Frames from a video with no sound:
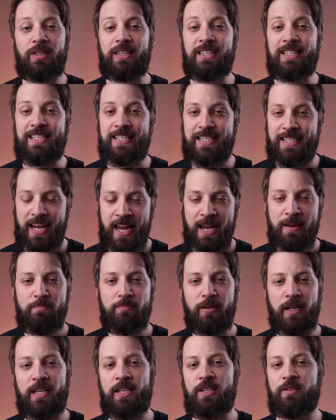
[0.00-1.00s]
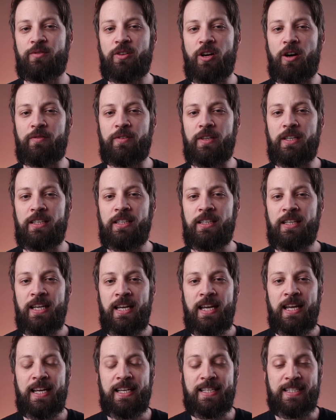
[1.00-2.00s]
with the same blend of coffee,
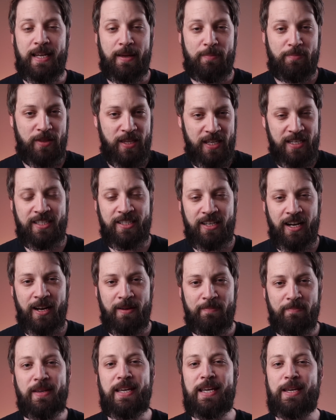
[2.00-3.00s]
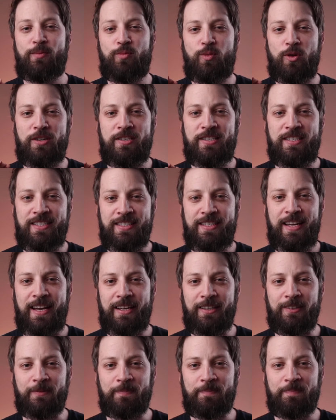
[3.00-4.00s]
except this time it was
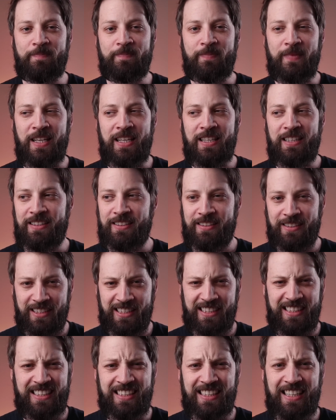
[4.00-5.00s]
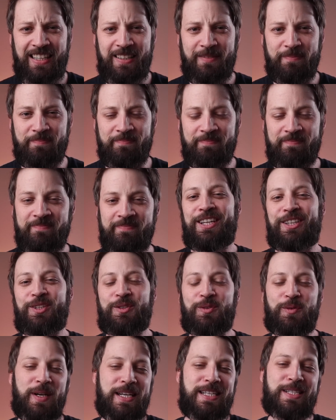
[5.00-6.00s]
stale. Yum.
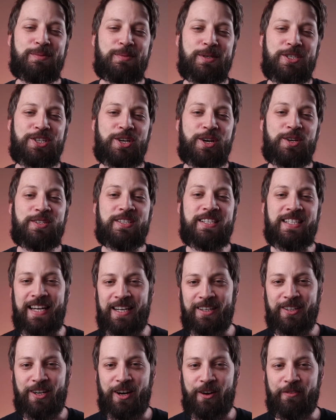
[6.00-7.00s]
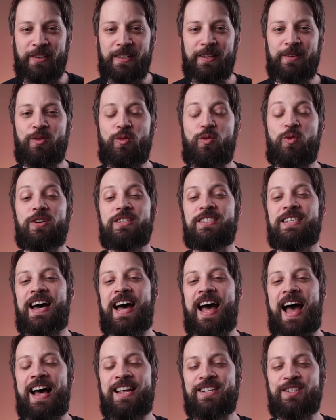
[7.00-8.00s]
The reason we chose stale coffee was
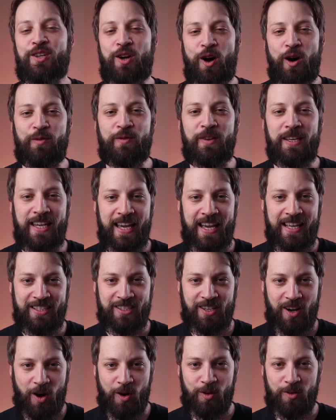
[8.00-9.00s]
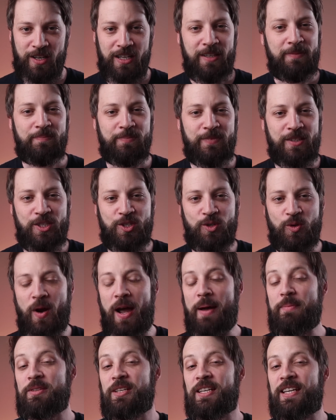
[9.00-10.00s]
that as coffee gets older, the
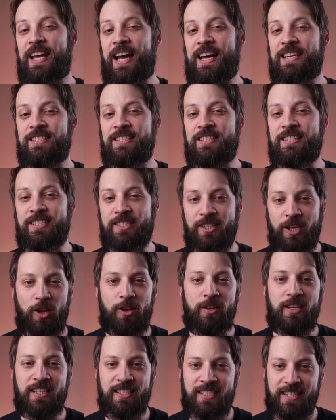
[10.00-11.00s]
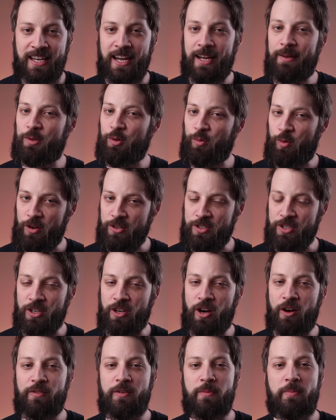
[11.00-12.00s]
trapped gases slowly escape the roasted
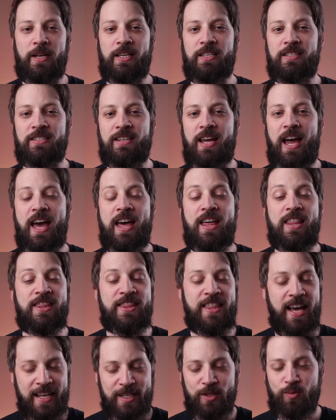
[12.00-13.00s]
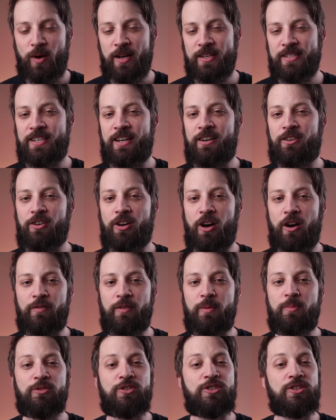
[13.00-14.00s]
coffee beans, and that's why stale
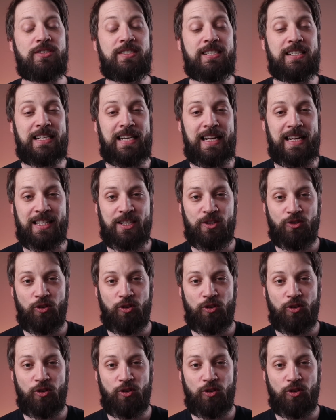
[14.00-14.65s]
coffee produces less